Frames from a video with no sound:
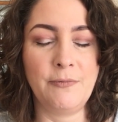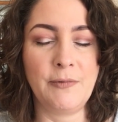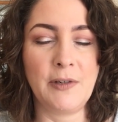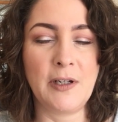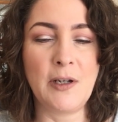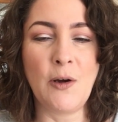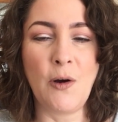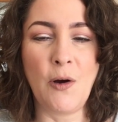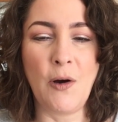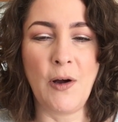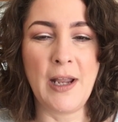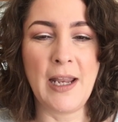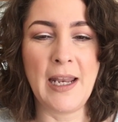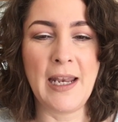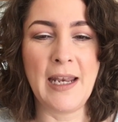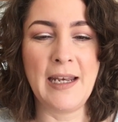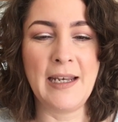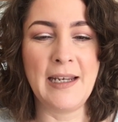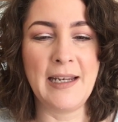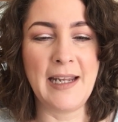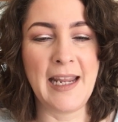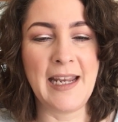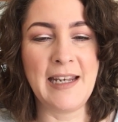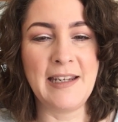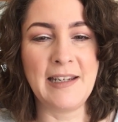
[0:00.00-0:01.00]
got
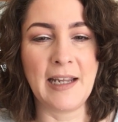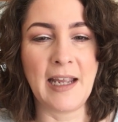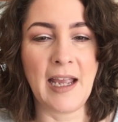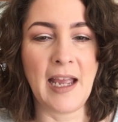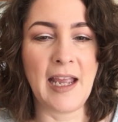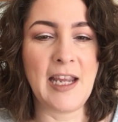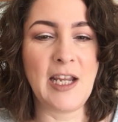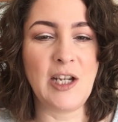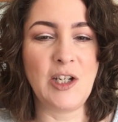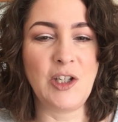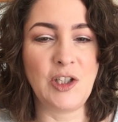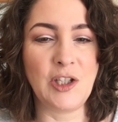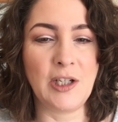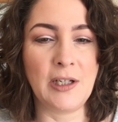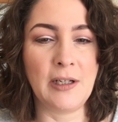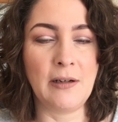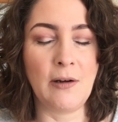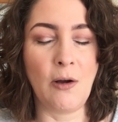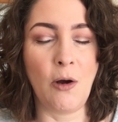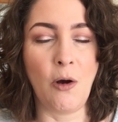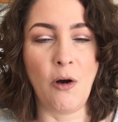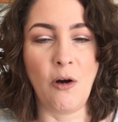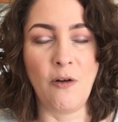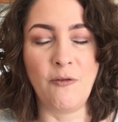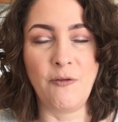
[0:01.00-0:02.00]
an indication
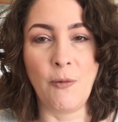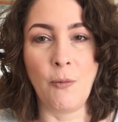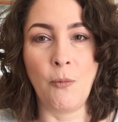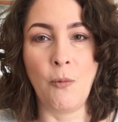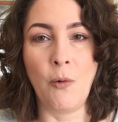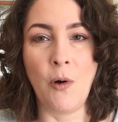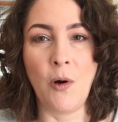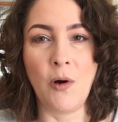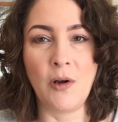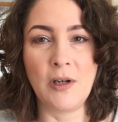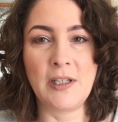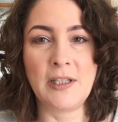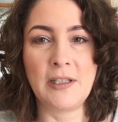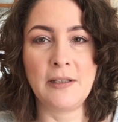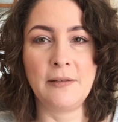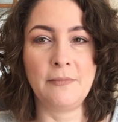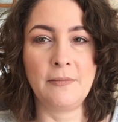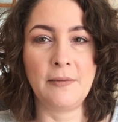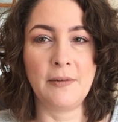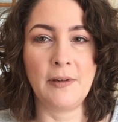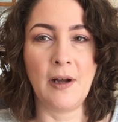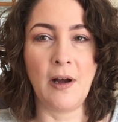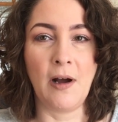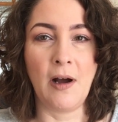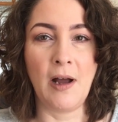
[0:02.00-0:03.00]
of what
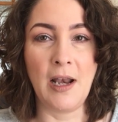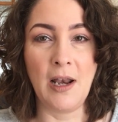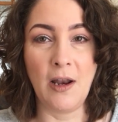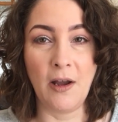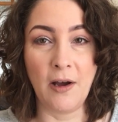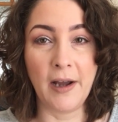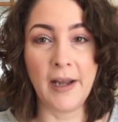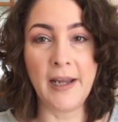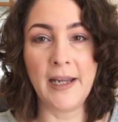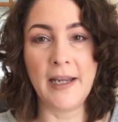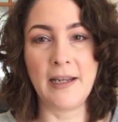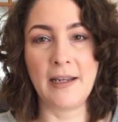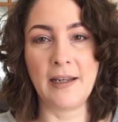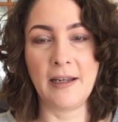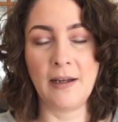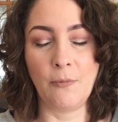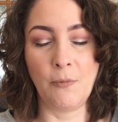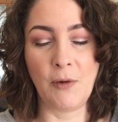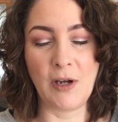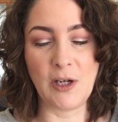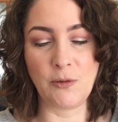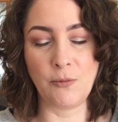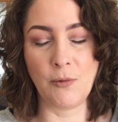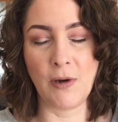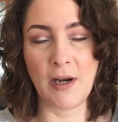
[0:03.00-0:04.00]
I like,
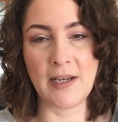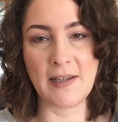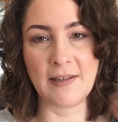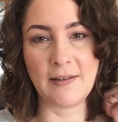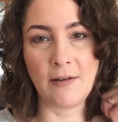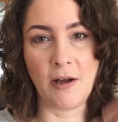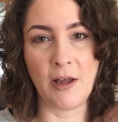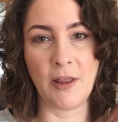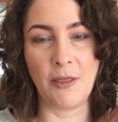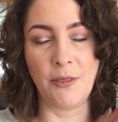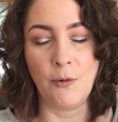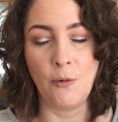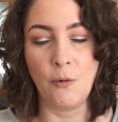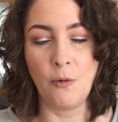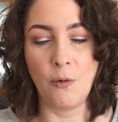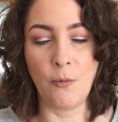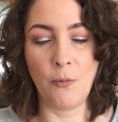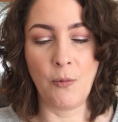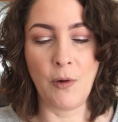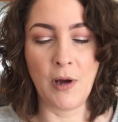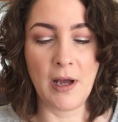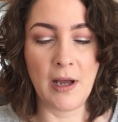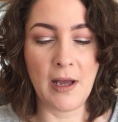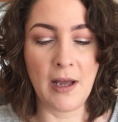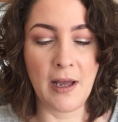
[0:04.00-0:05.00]
which ones I thought
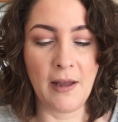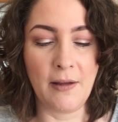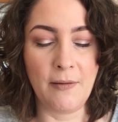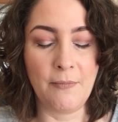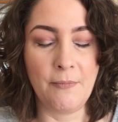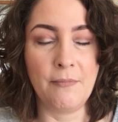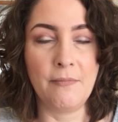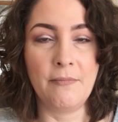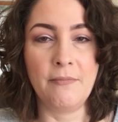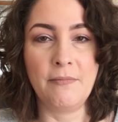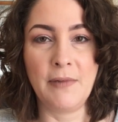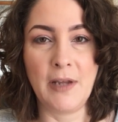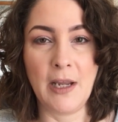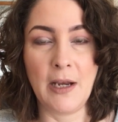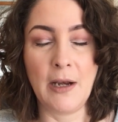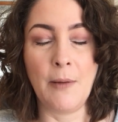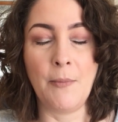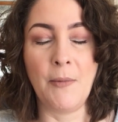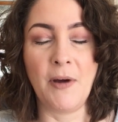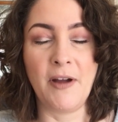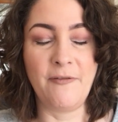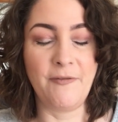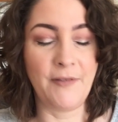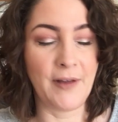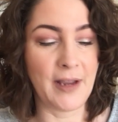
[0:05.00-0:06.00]
were, you know,
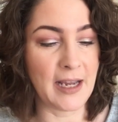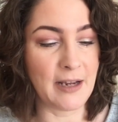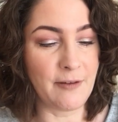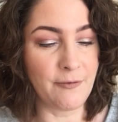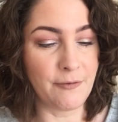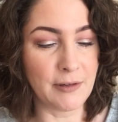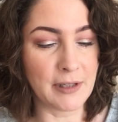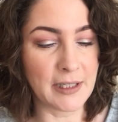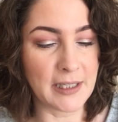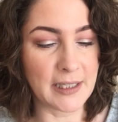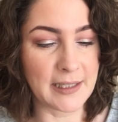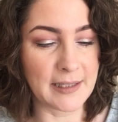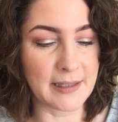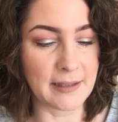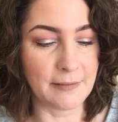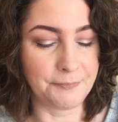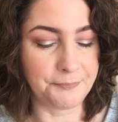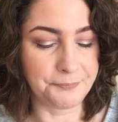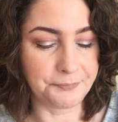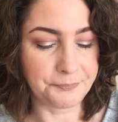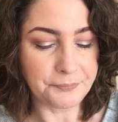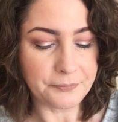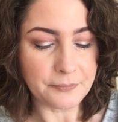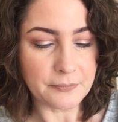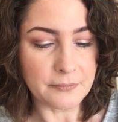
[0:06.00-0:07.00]
my favorites.
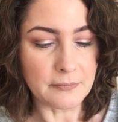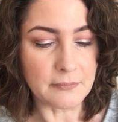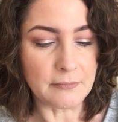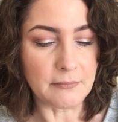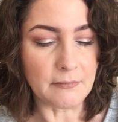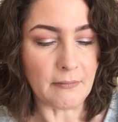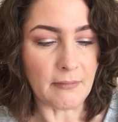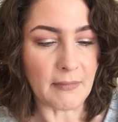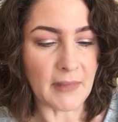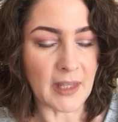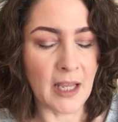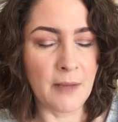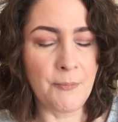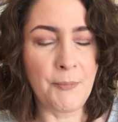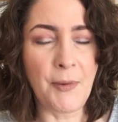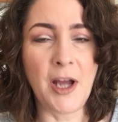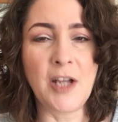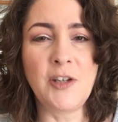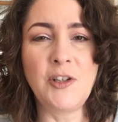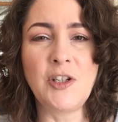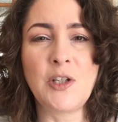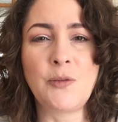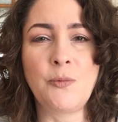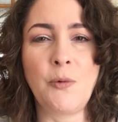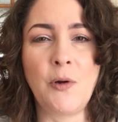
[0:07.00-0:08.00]
But I
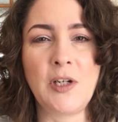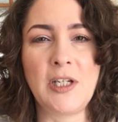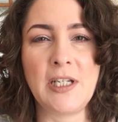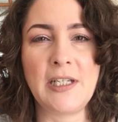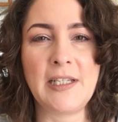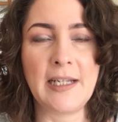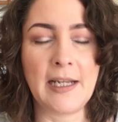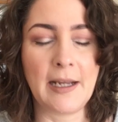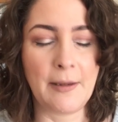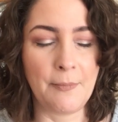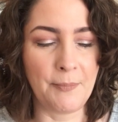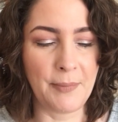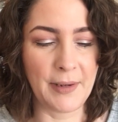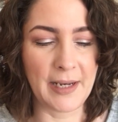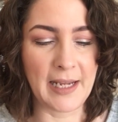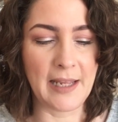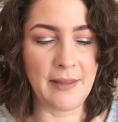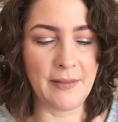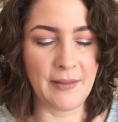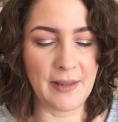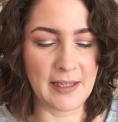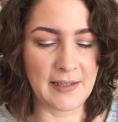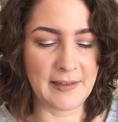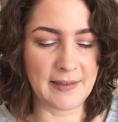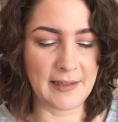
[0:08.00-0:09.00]
just wanted to complete
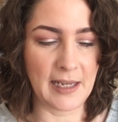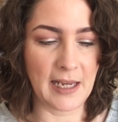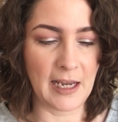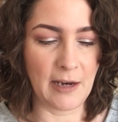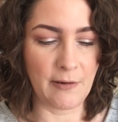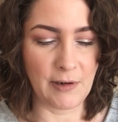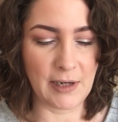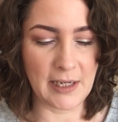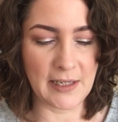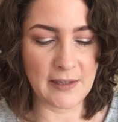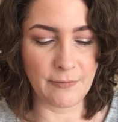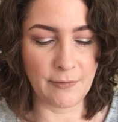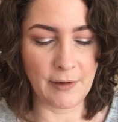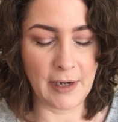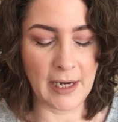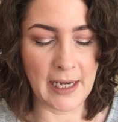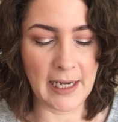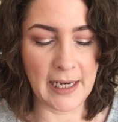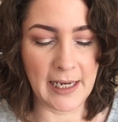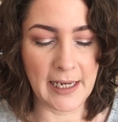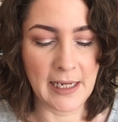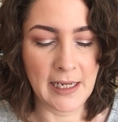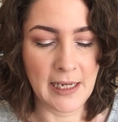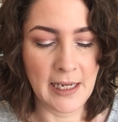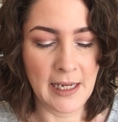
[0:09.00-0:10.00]
this series
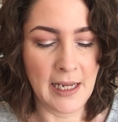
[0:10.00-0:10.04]
really.